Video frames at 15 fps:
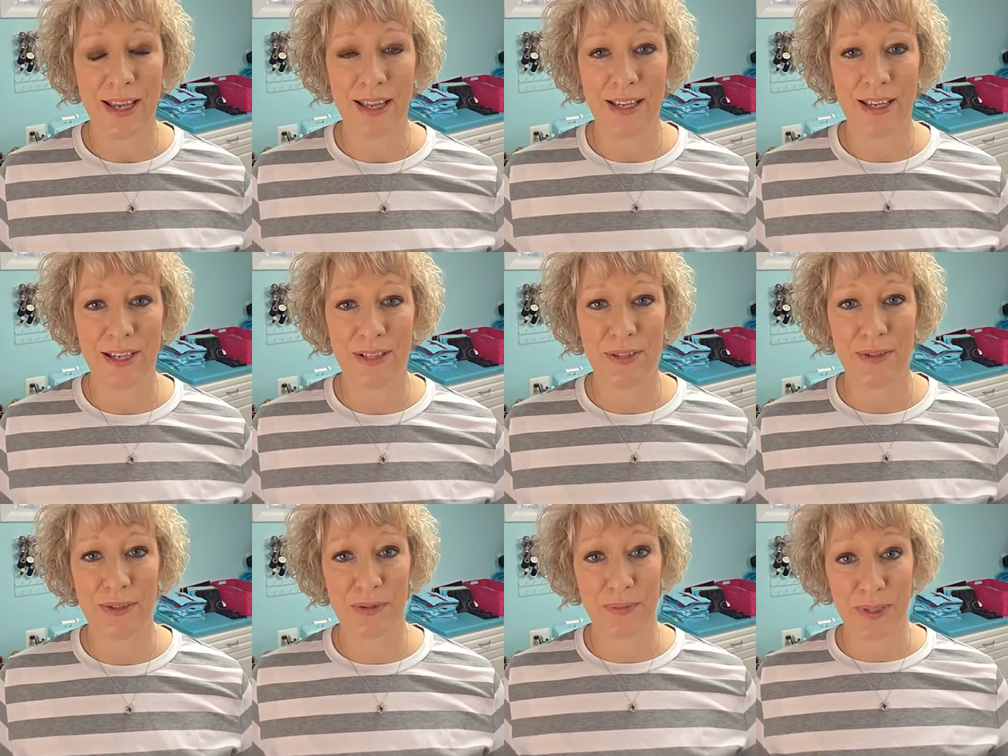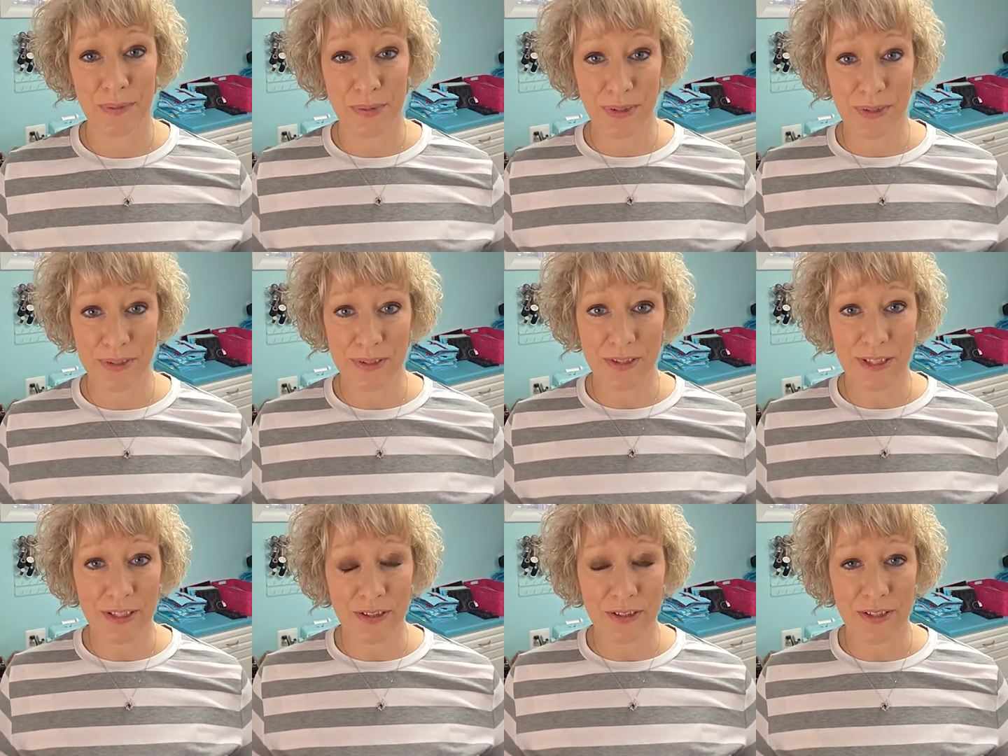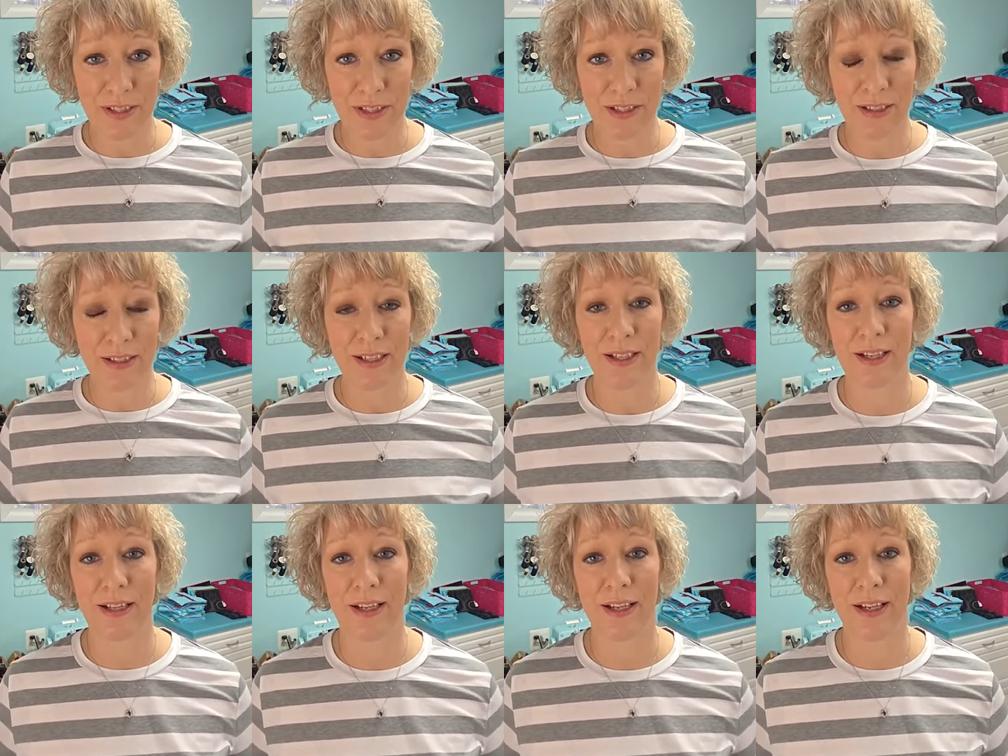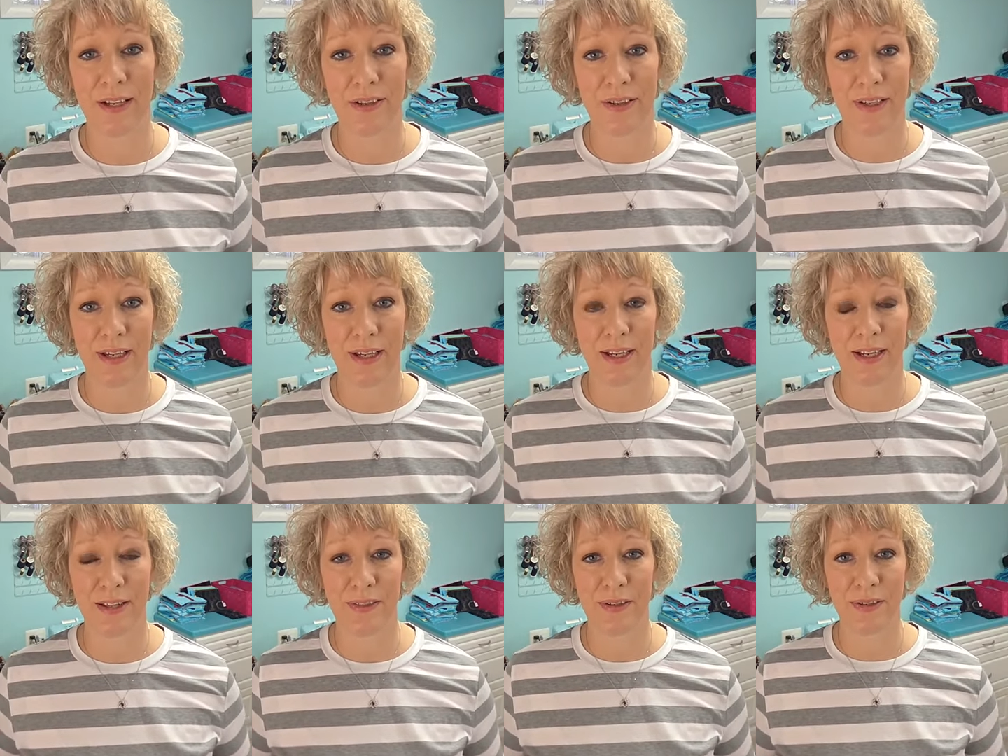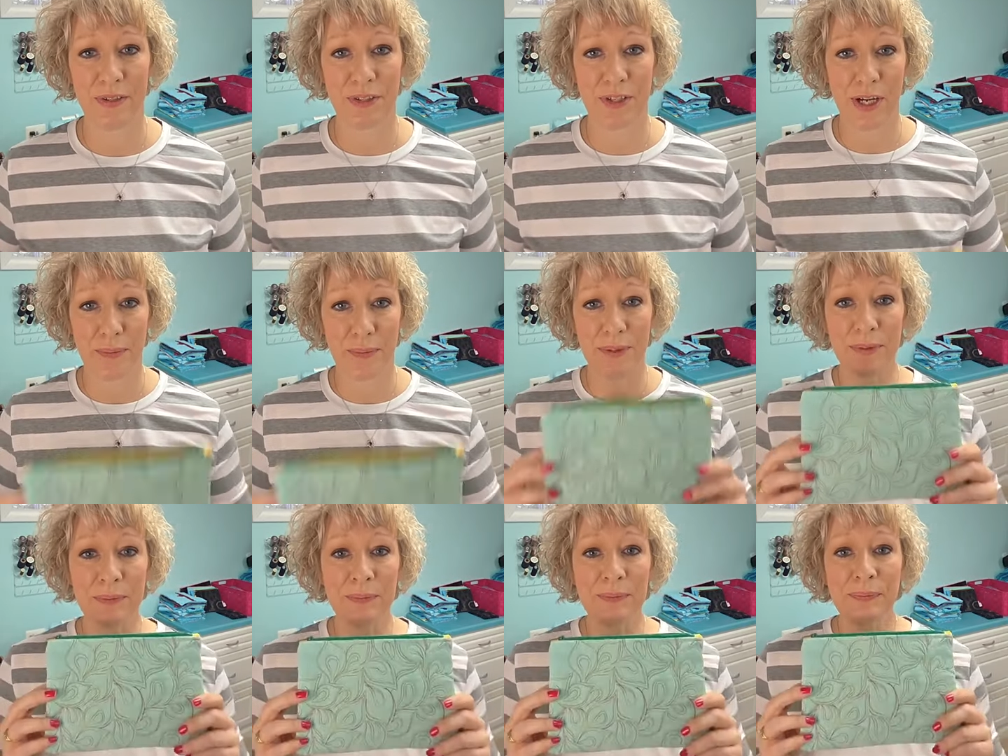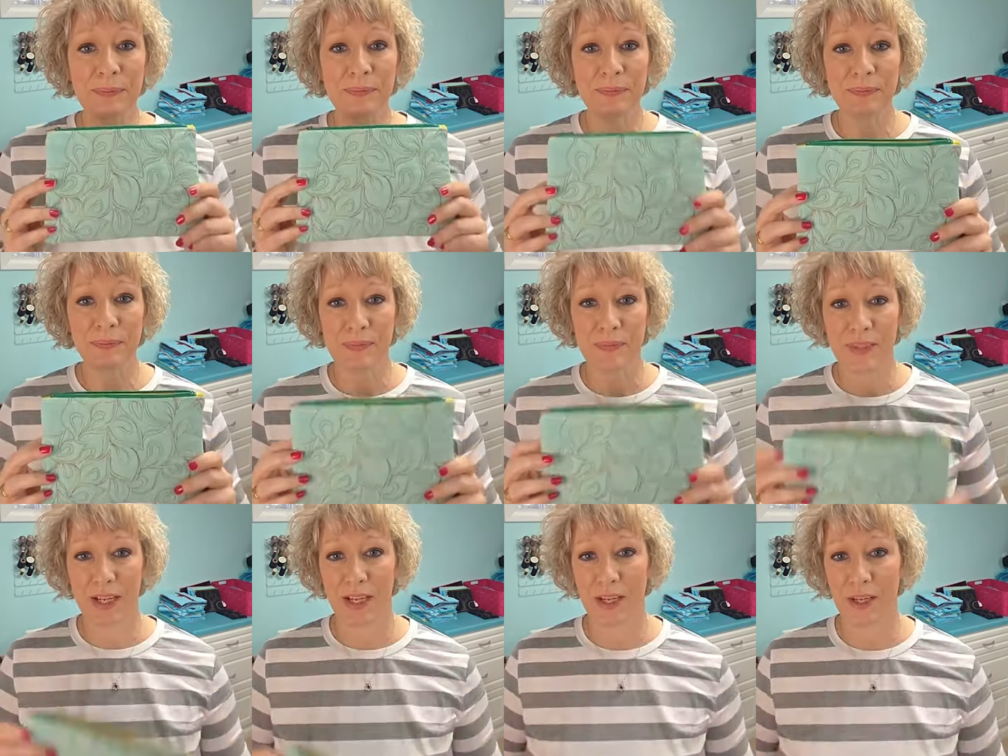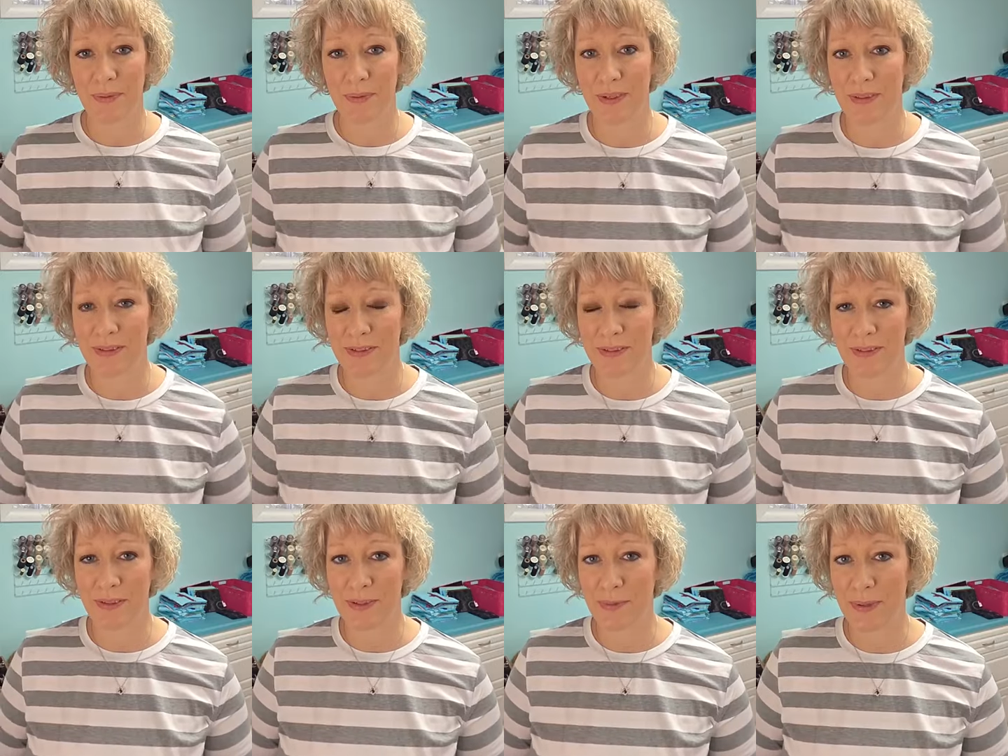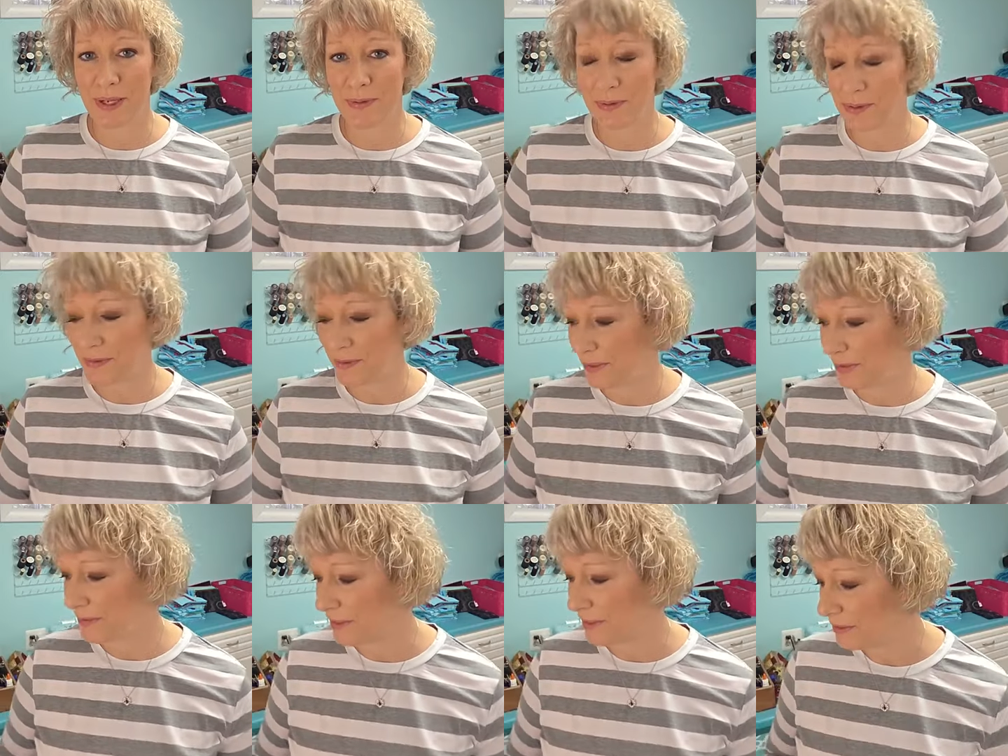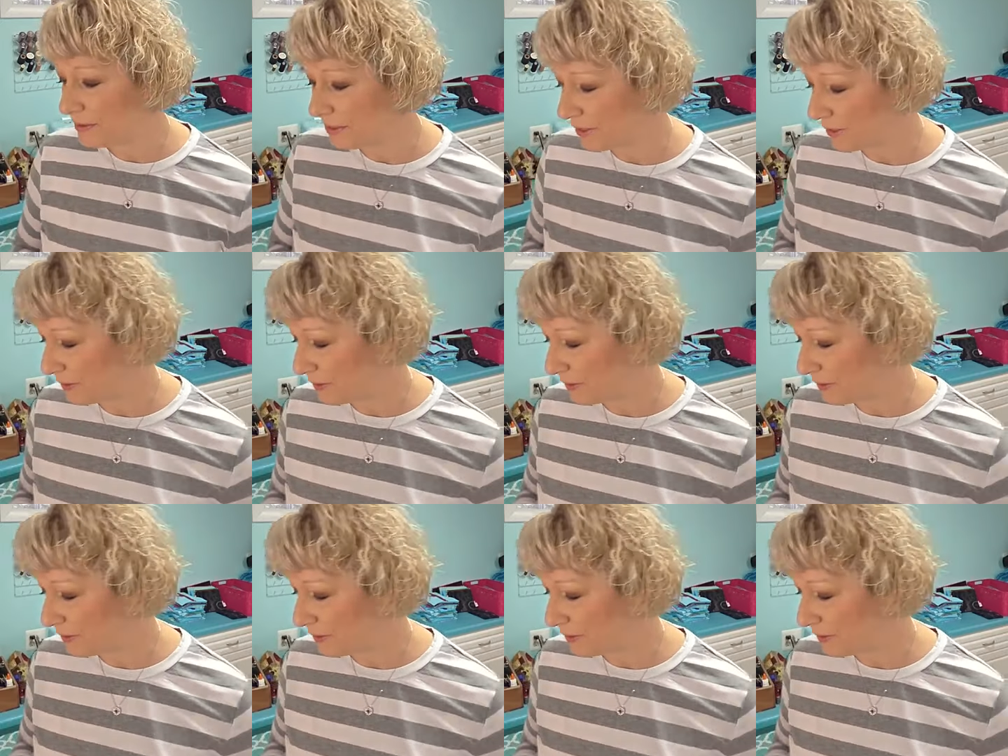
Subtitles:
and do some in-person teaching out at their shop. So this bag was really fun to